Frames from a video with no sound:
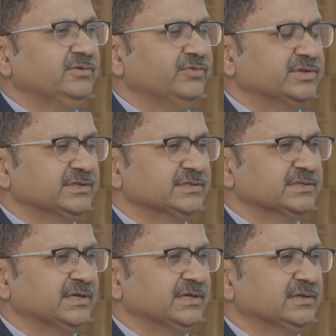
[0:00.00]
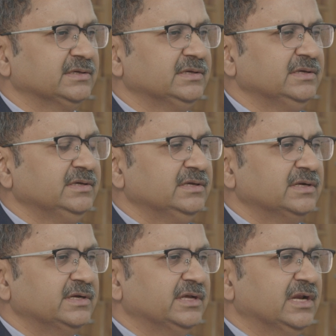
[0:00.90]
which is a
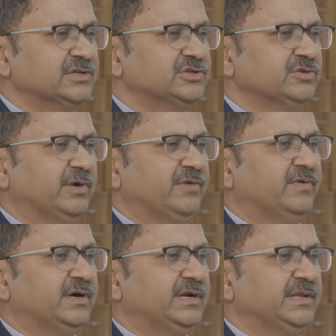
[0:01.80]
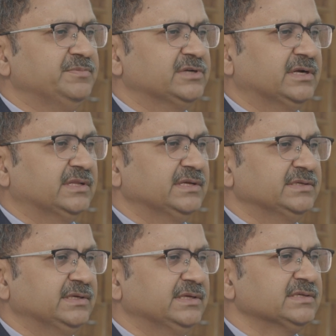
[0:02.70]
real achievement for team Sharda
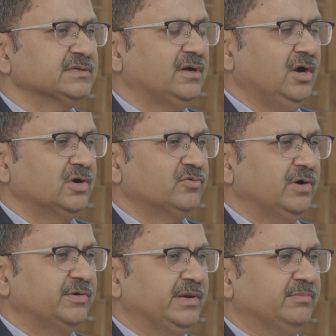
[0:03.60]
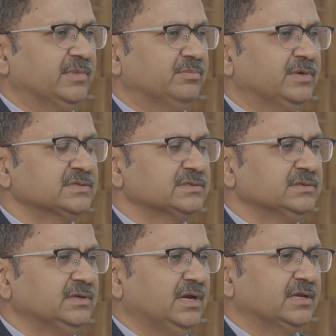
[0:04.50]
engineers, all 12 team members.
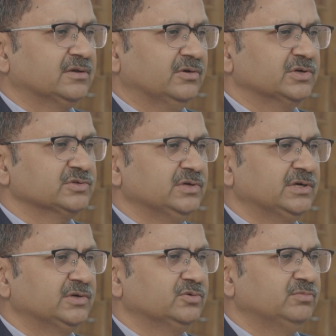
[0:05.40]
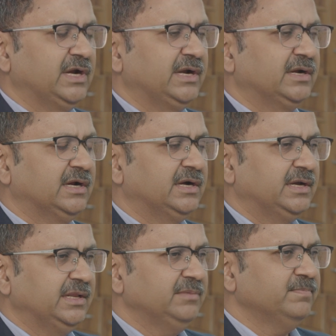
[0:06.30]
I congratulate to my entire
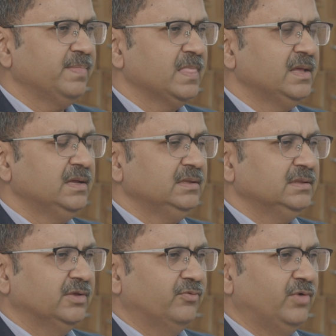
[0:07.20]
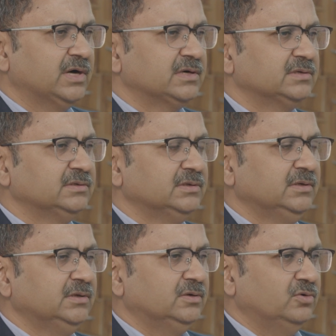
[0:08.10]
team. They worked
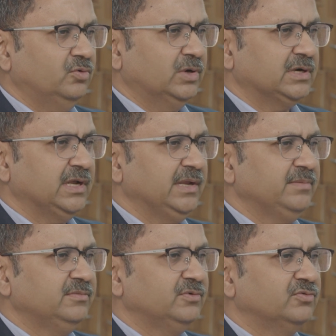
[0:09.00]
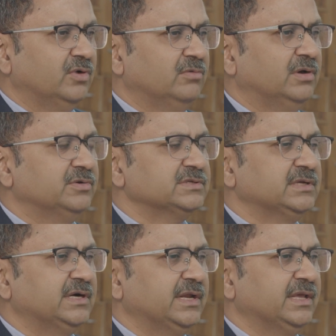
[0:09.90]
overtime 12 hours
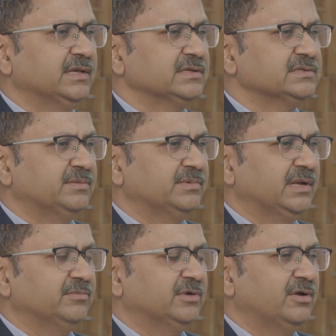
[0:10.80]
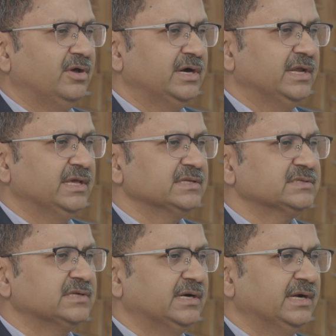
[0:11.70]
in a day, sometime on
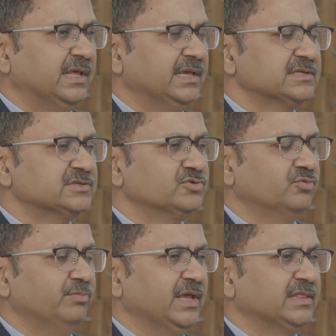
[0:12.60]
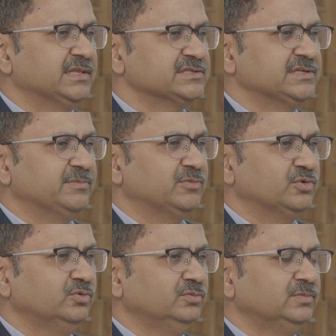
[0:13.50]
holidays, Sundays to make this dream
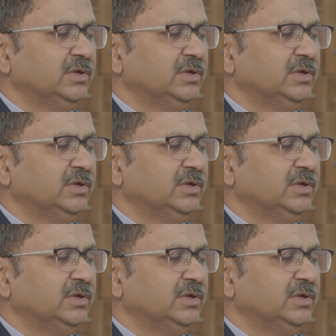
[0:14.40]
true.